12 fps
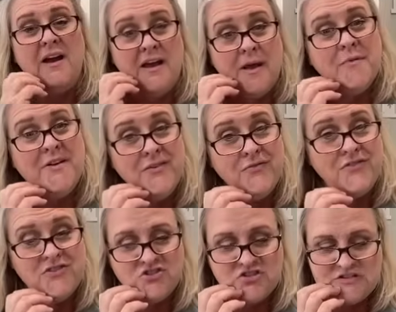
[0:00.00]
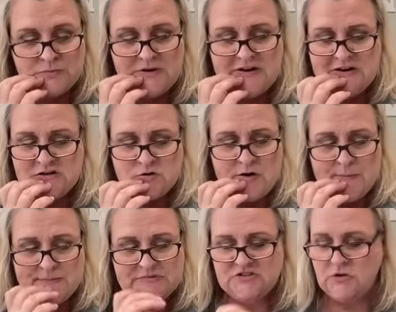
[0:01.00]
I am going to finish this one in a
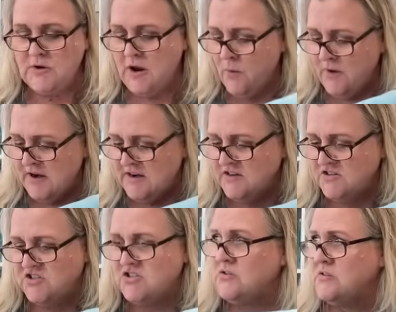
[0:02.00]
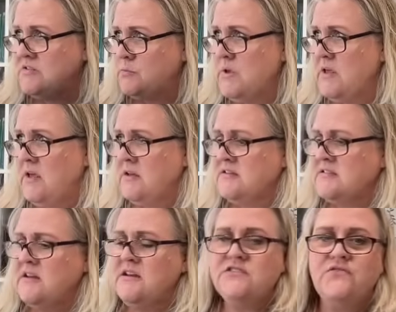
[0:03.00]
drum. So now what I need to do this weekend is
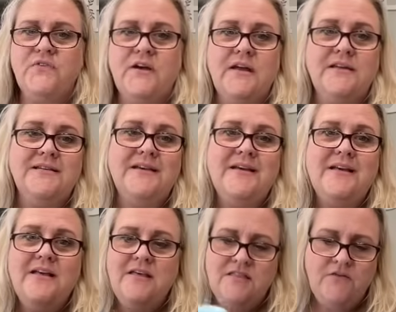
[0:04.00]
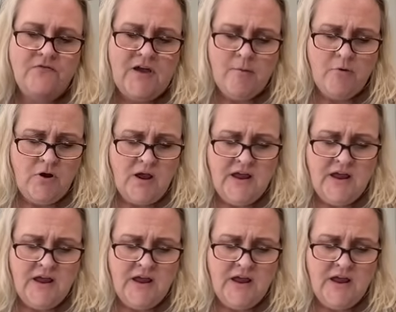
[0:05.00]
I need to find the fabric.